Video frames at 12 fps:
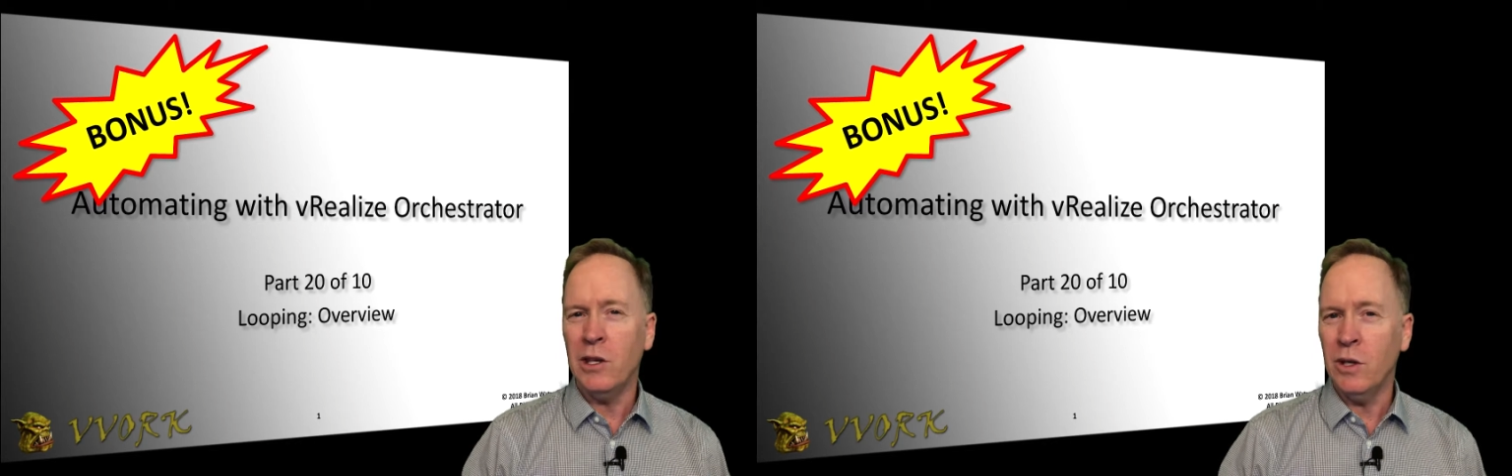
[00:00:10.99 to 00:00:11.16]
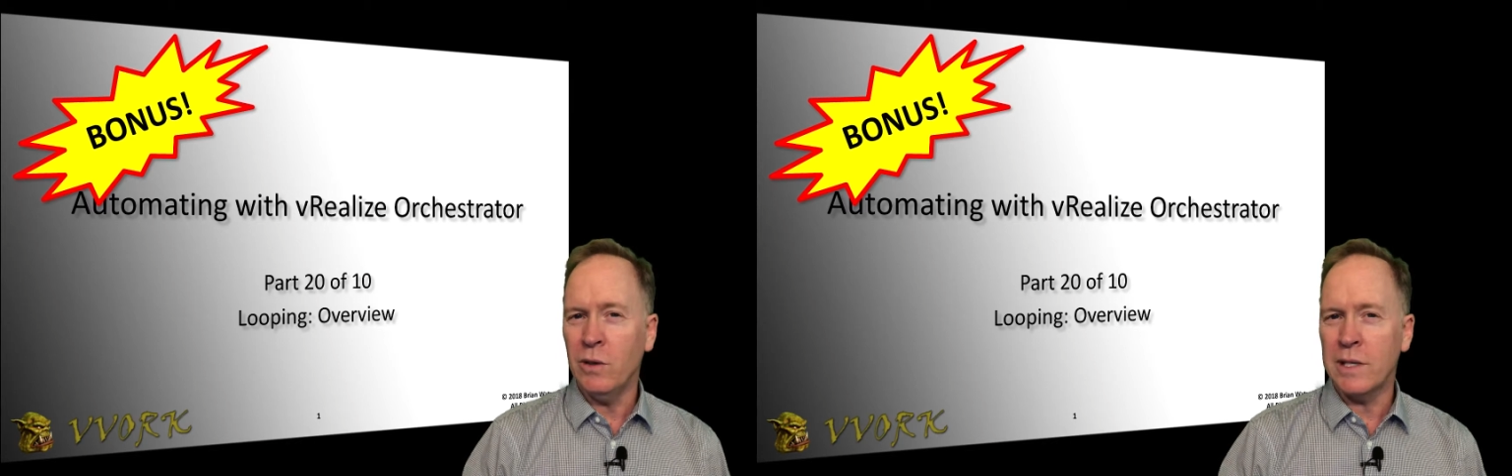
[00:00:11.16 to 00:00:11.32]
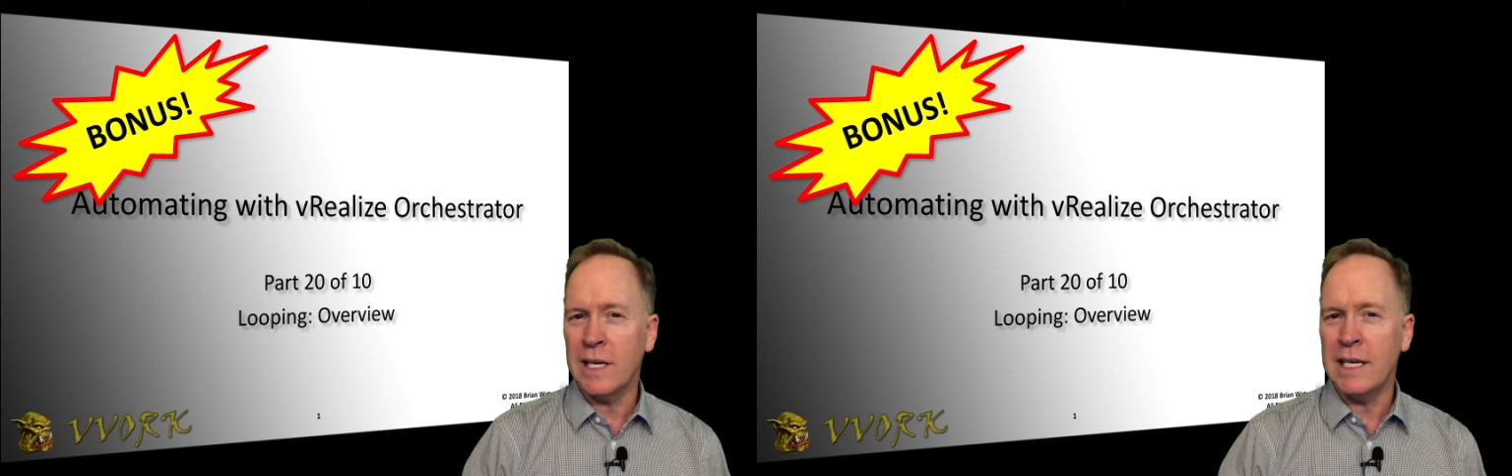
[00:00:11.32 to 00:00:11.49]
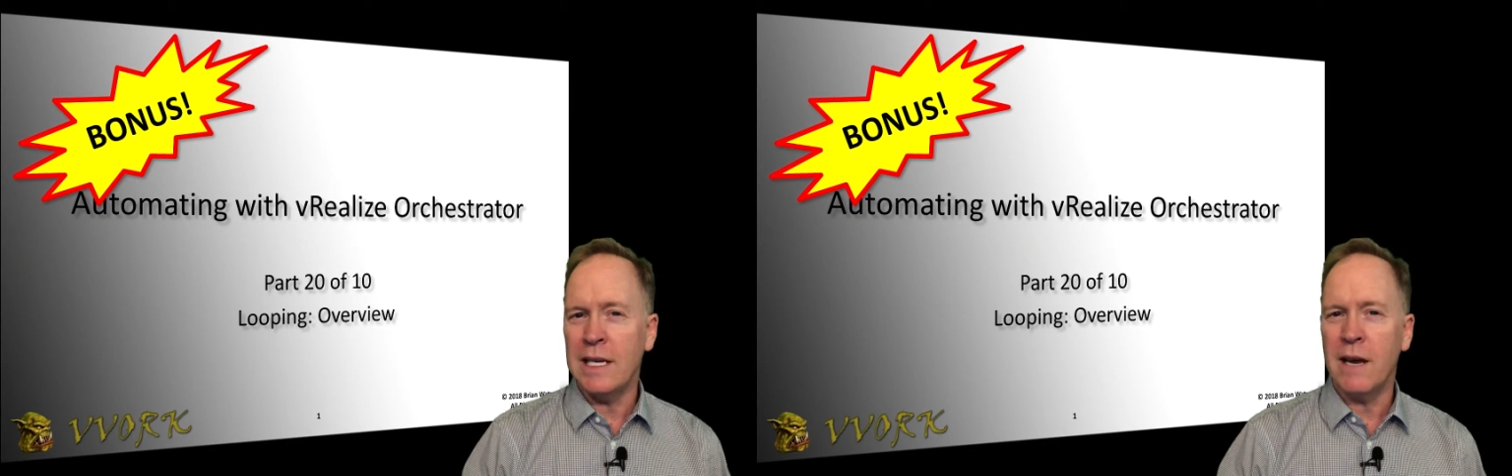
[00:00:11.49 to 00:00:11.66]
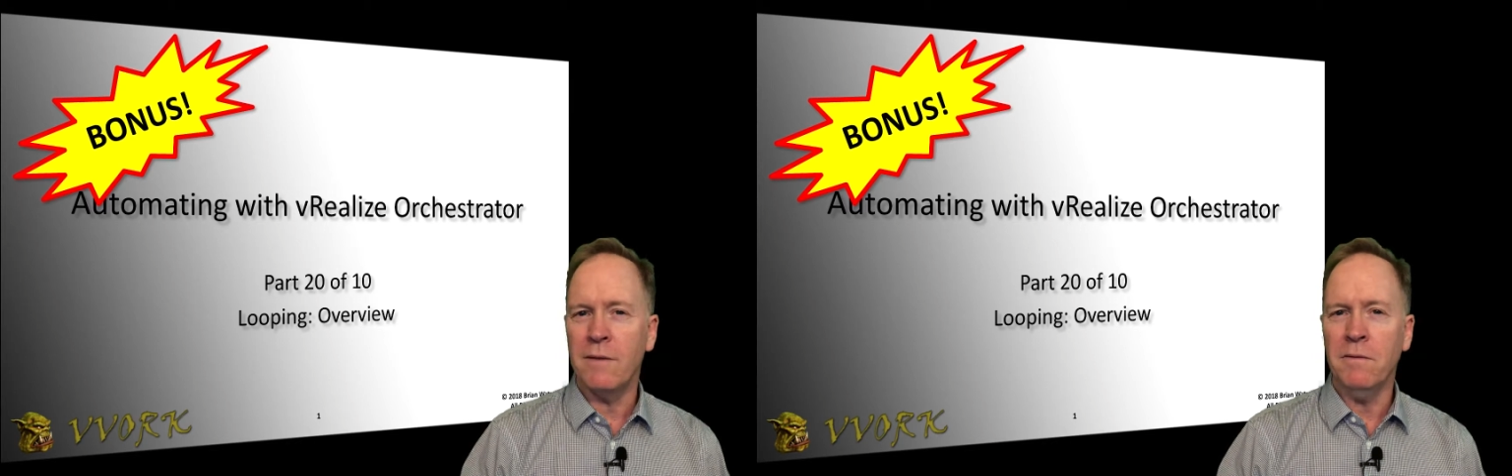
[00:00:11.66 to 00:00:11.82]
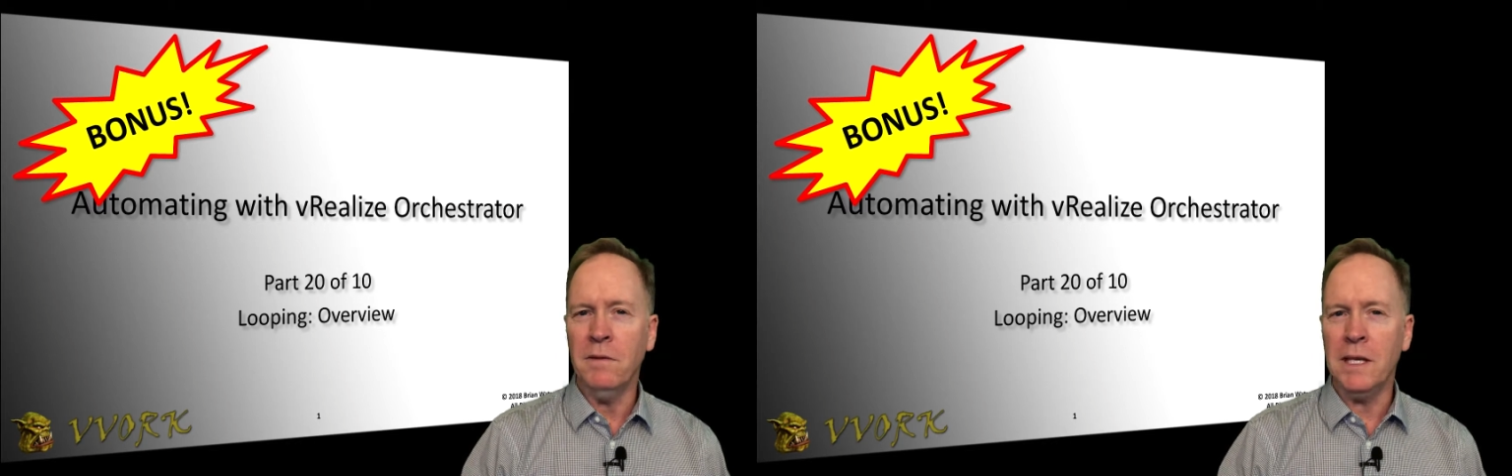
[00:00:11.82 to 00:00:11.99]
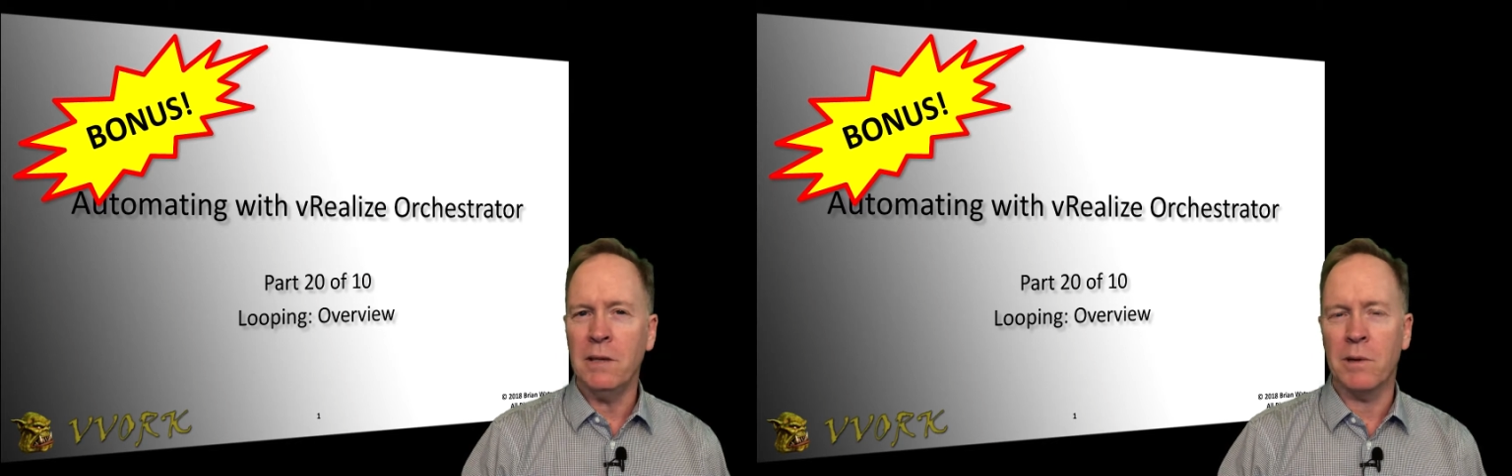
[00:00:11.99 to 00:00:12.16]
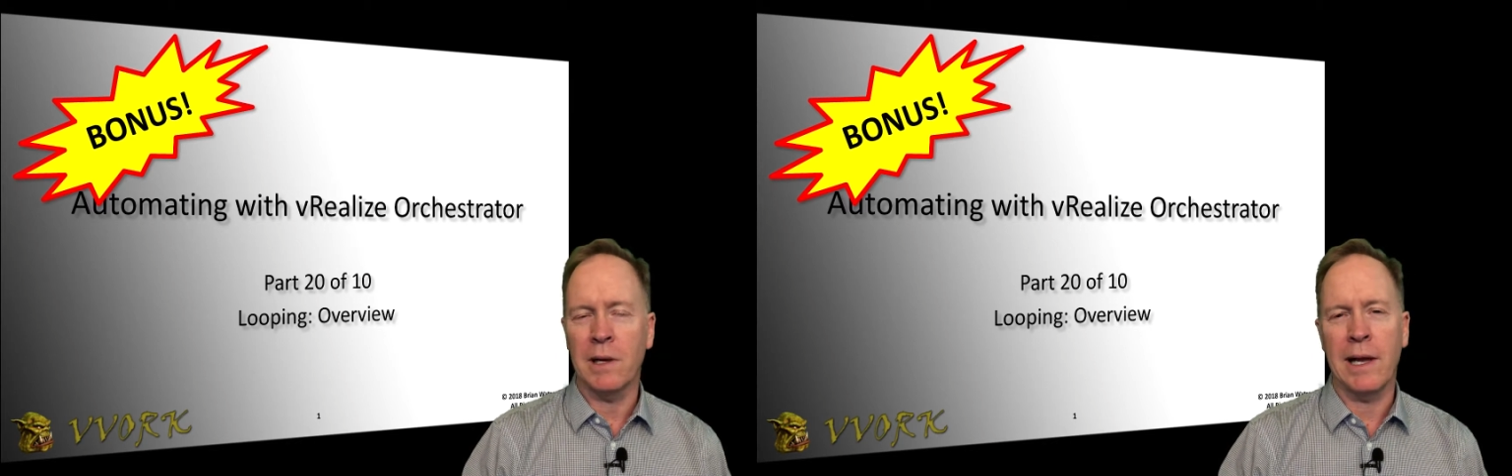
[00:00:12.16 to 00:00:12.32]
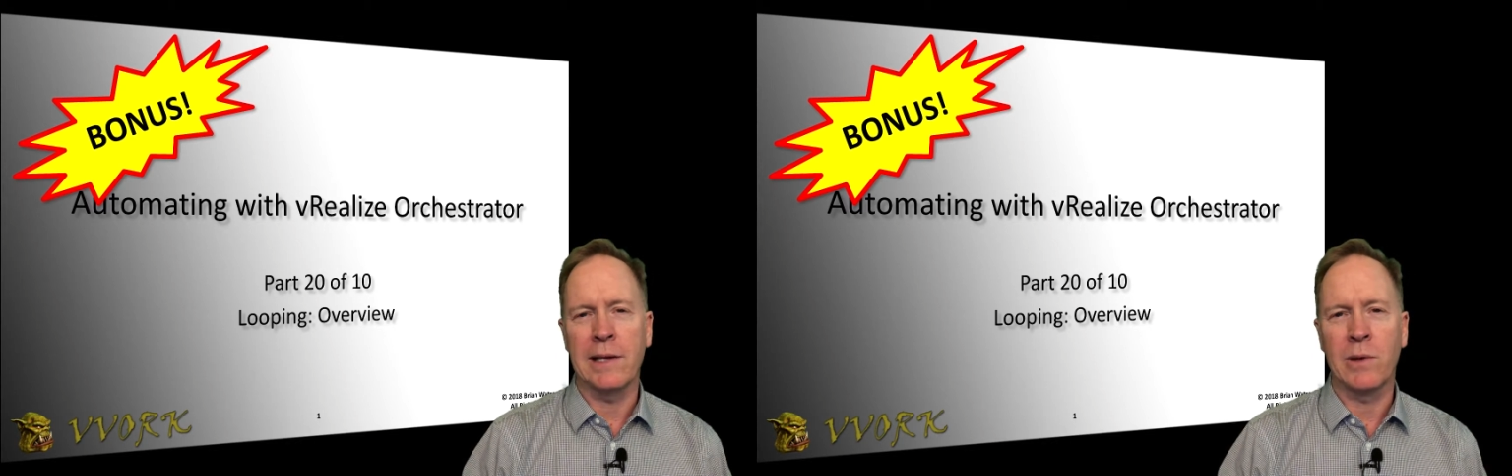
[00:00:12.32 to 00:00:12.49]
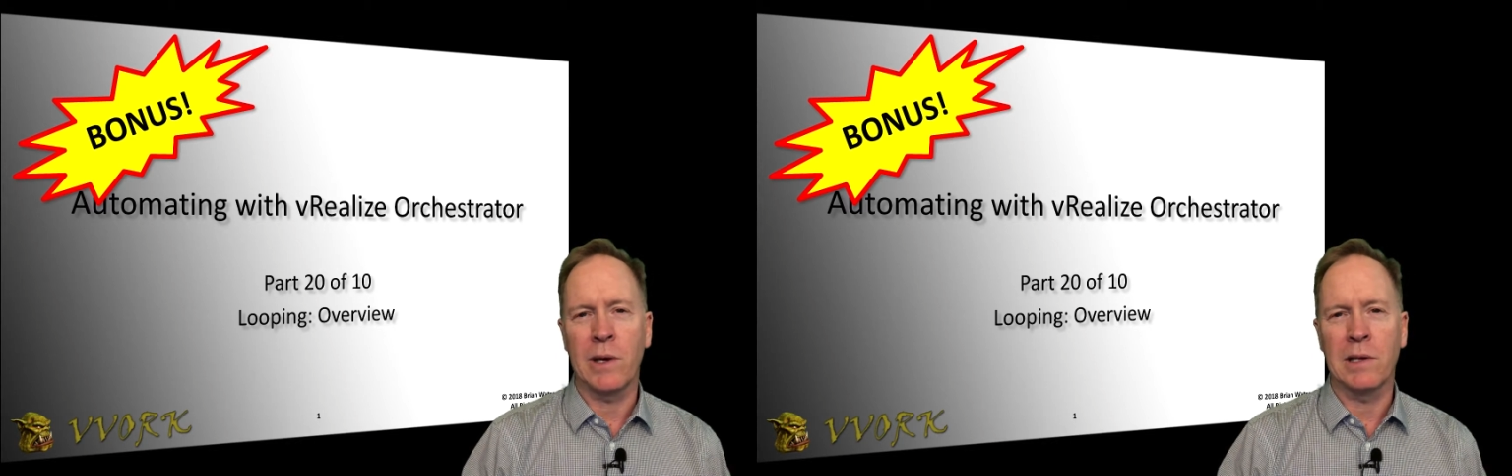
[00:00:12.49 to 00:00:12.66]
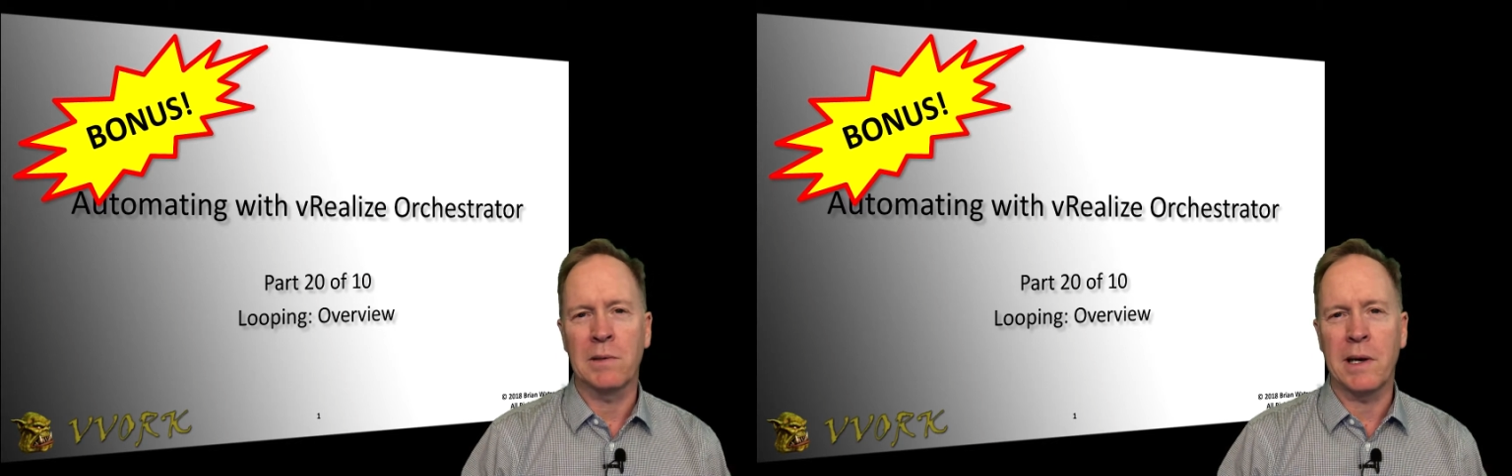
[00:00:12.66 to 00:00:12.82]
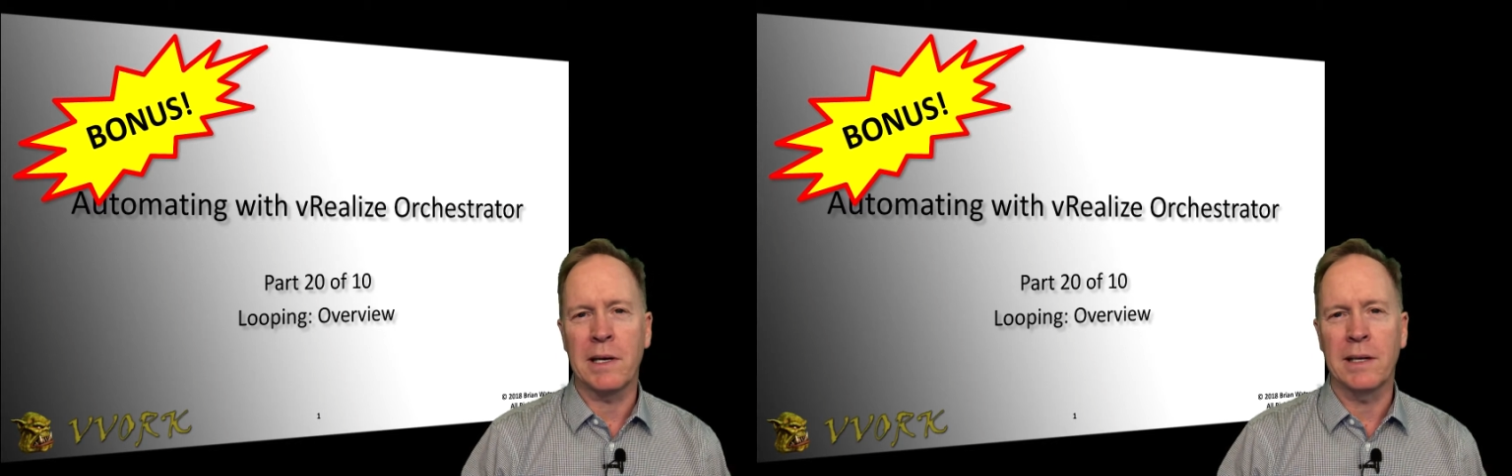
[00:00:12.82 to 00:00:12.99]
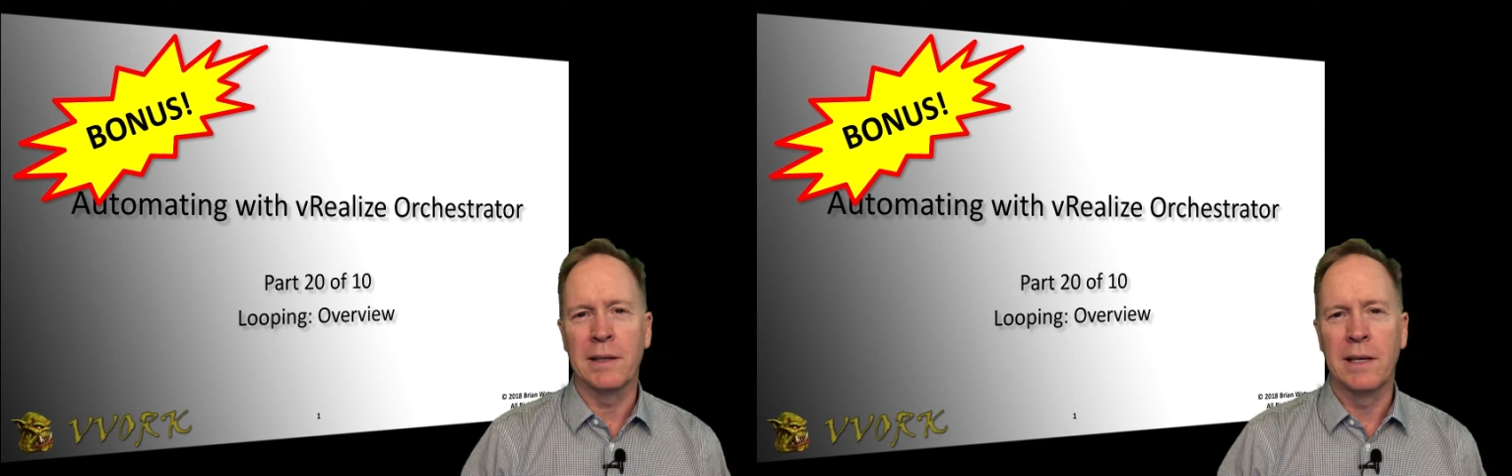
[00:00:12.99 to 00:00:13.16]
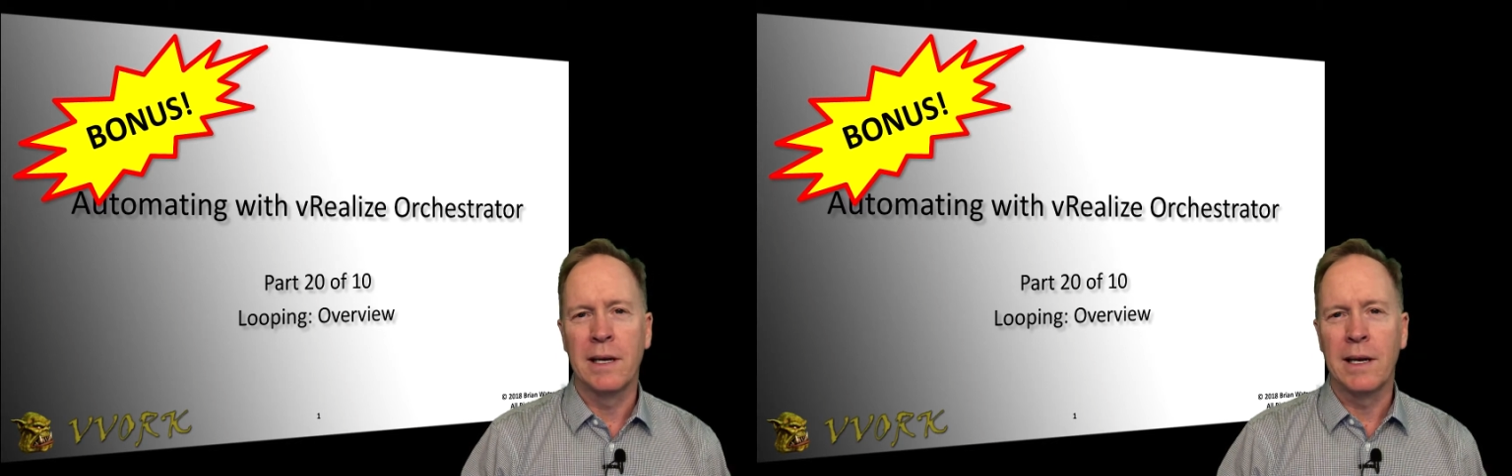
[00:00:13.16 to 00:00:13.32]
using vRealize Orchestrator.